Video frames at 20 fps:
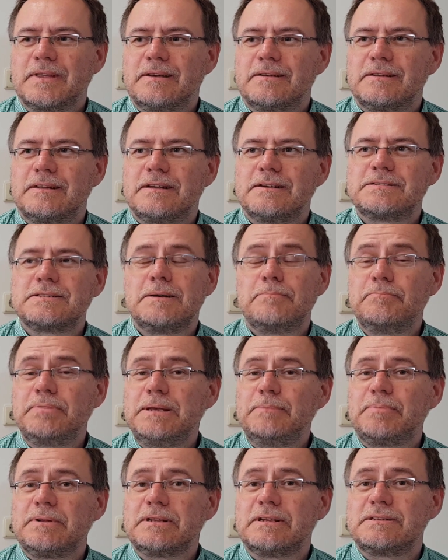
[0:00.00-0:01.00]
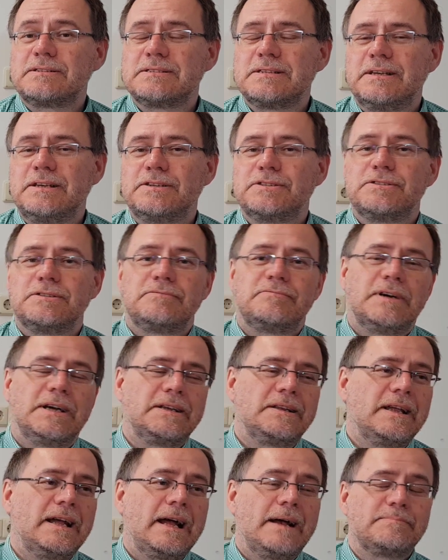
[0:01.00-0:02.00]
There are some people that say you should
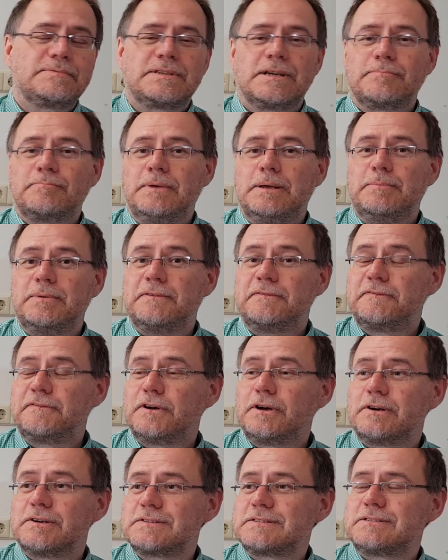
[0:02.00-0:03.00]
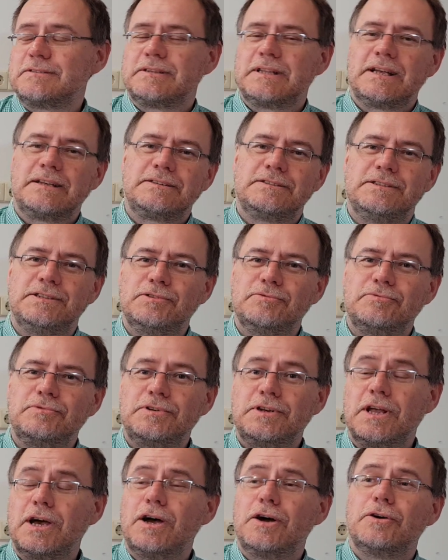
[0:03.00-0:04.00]
write the abstract maybe first so that you
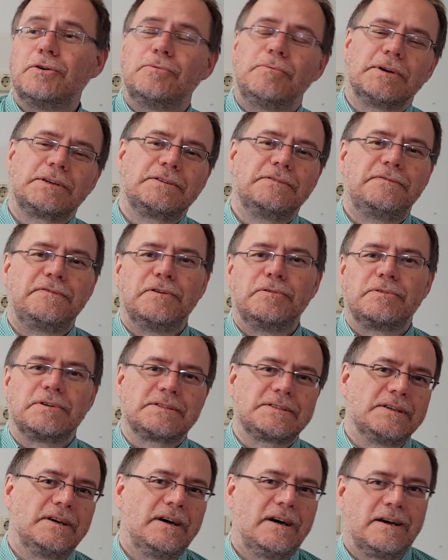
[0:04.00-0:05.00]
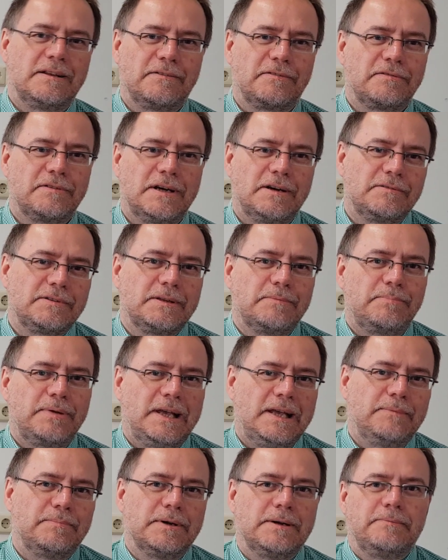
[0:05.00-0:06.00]
know what to focus on throughout the
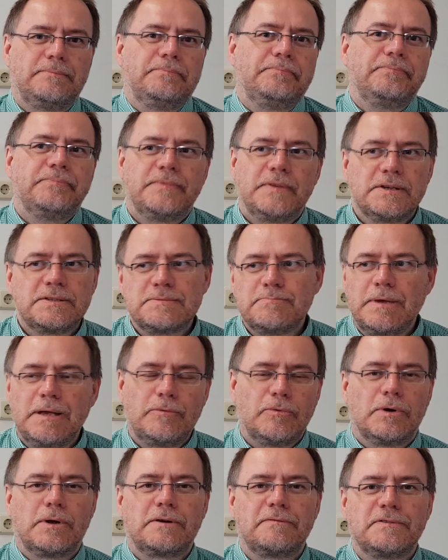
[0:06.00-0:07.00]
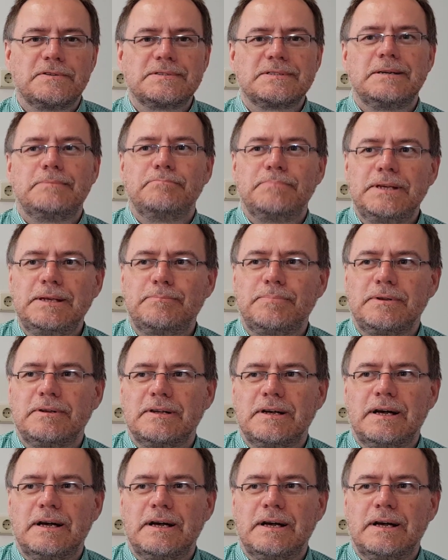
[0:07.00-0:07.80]
paper. This may work for some people.